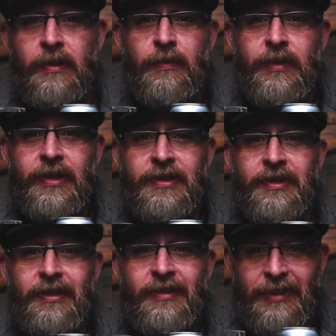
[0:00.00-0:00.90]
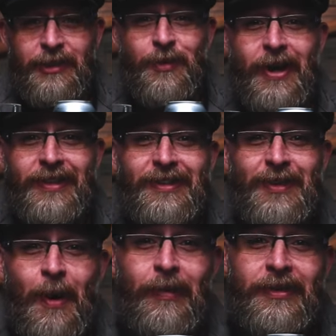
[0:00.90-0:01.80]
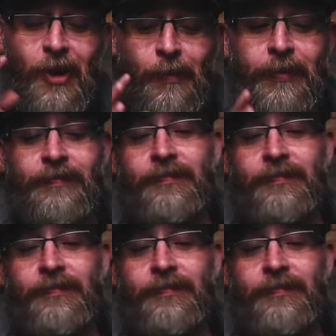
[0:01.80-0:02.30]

With that said, let's crack this son bitch open.